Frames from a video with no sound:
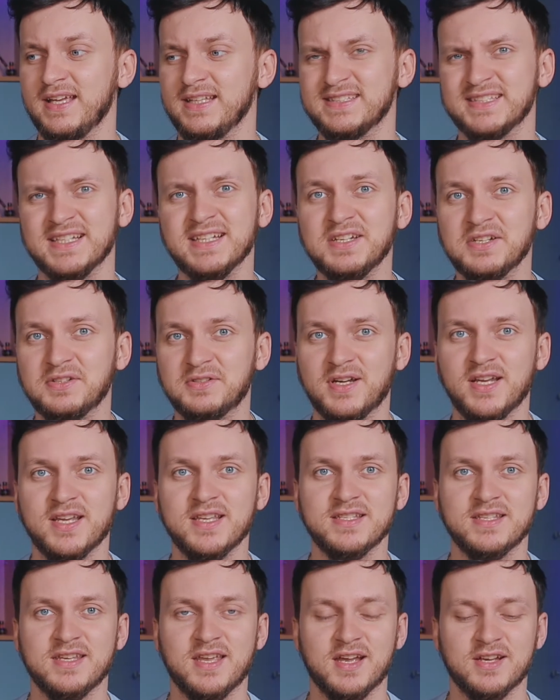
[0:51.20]
It's getting
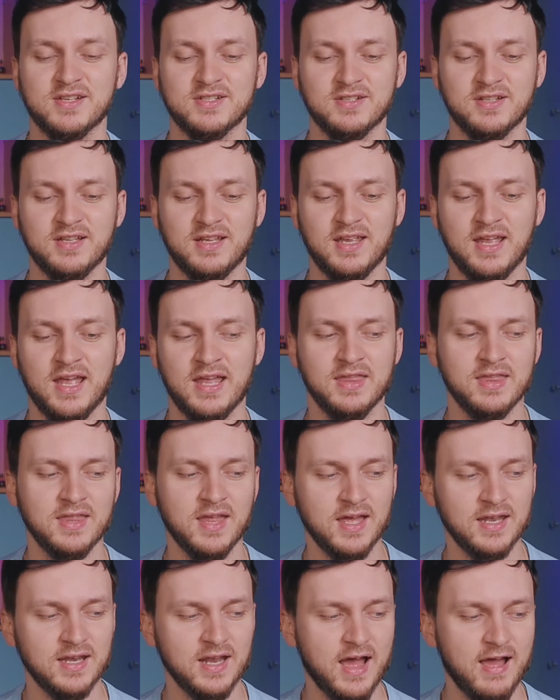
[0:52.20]
crazy, actually. And
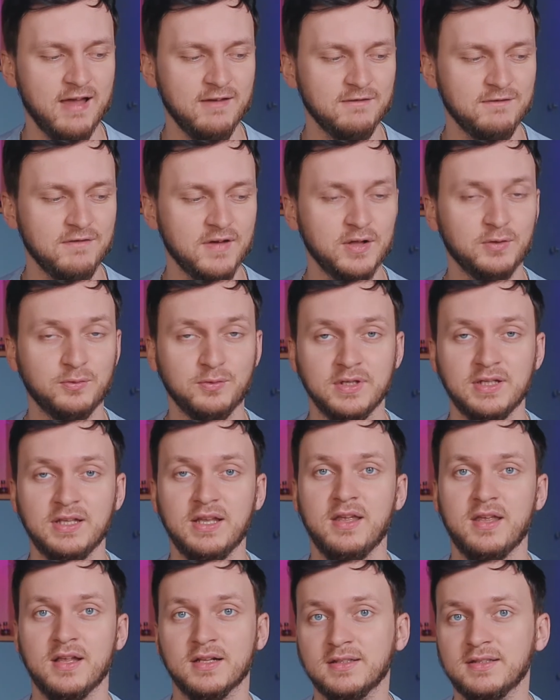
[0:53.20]
then I felt
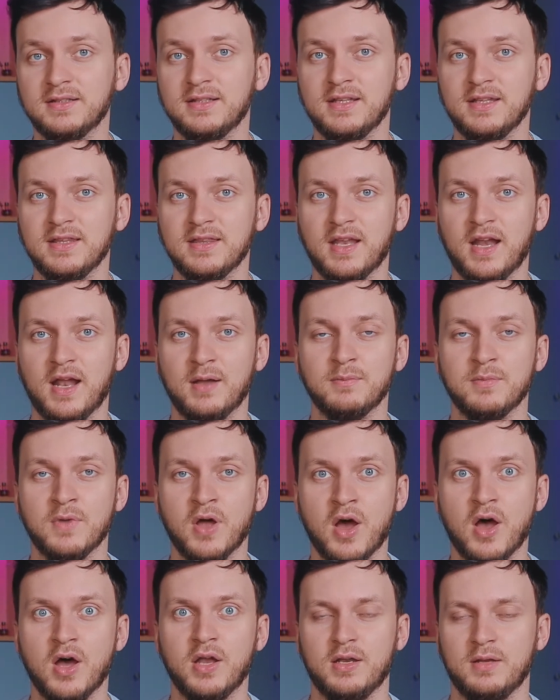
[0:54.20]
really guilty that I'm
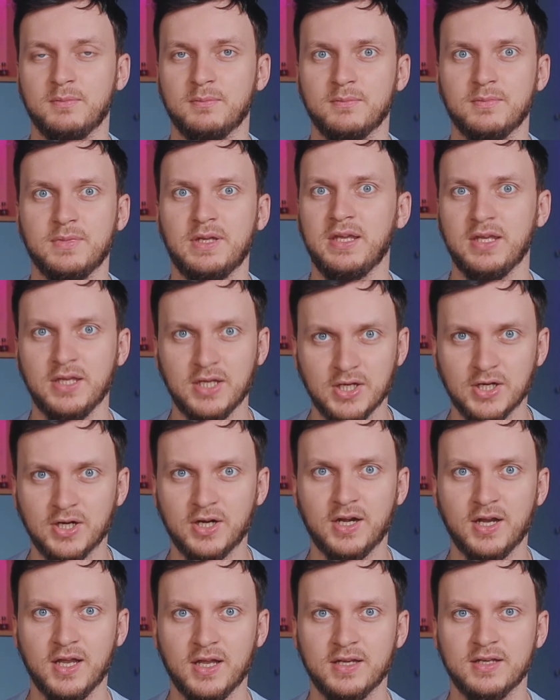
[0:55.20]
not
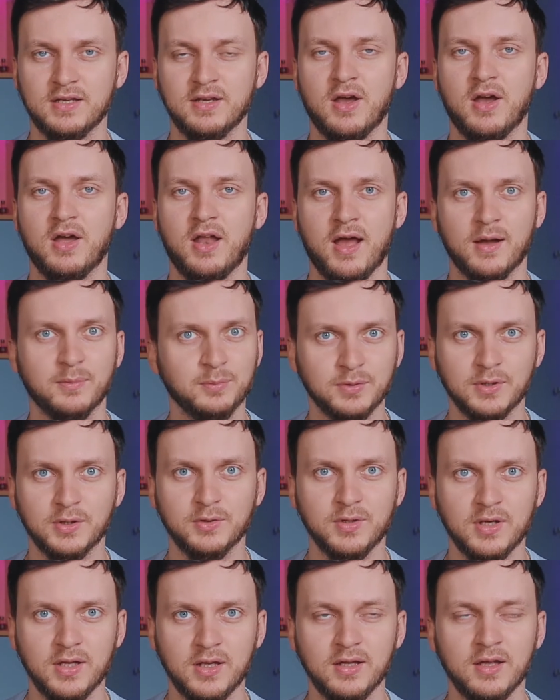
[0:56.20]
here and not
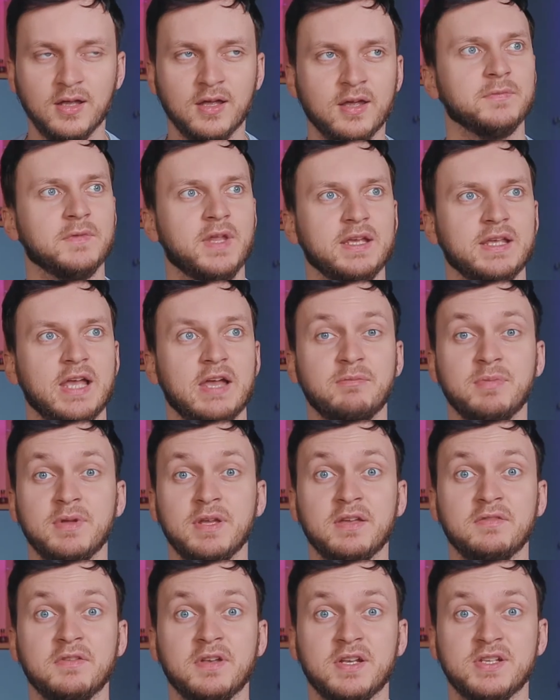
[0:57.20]
uploading. Like, I've
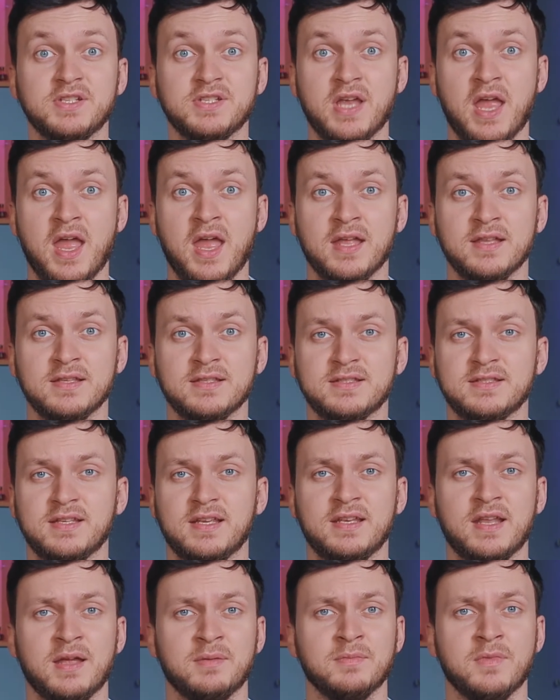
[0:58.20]
been given a chance
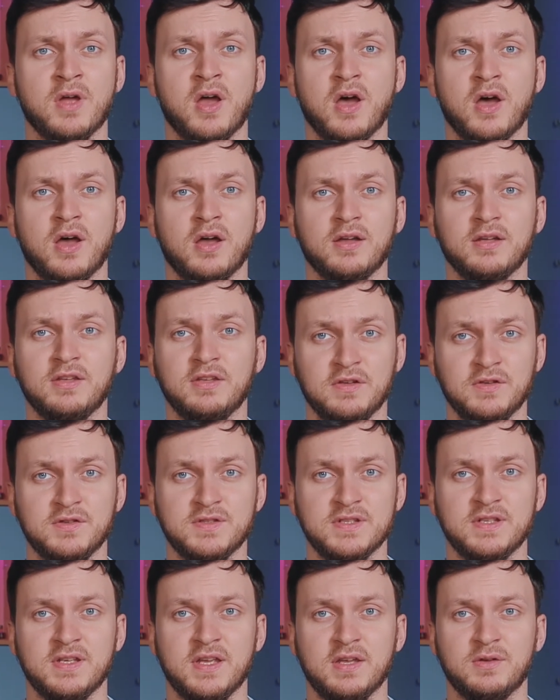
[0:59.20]
and I'm not
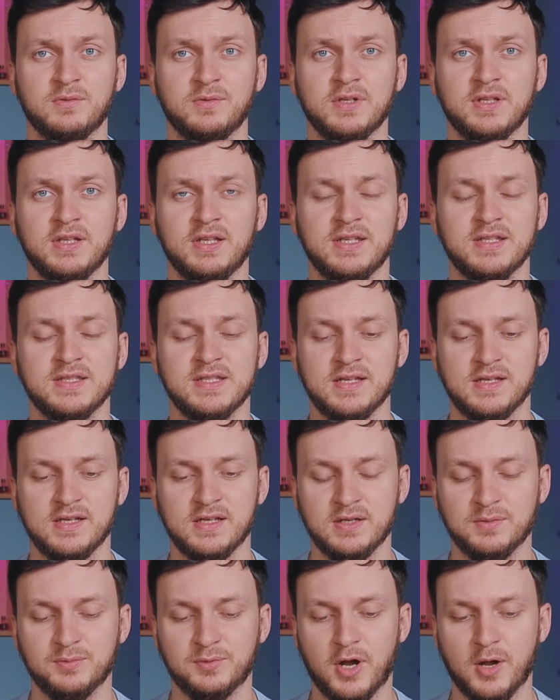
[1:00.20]
using it really and taking it